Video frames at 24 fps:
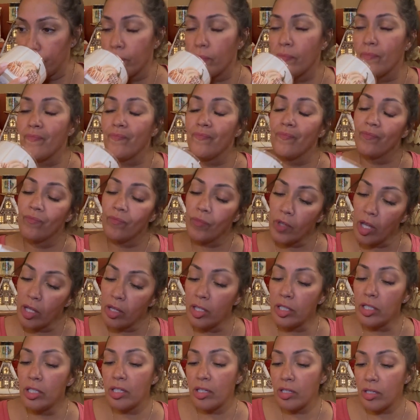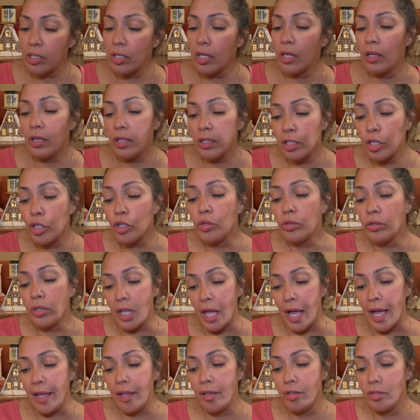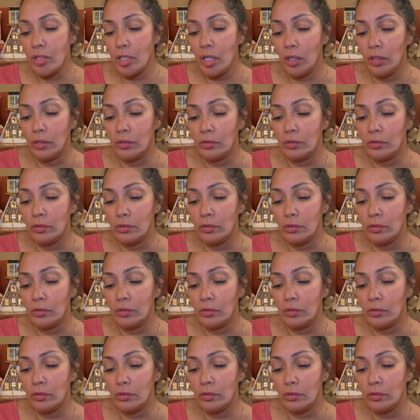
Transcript: This is a little light.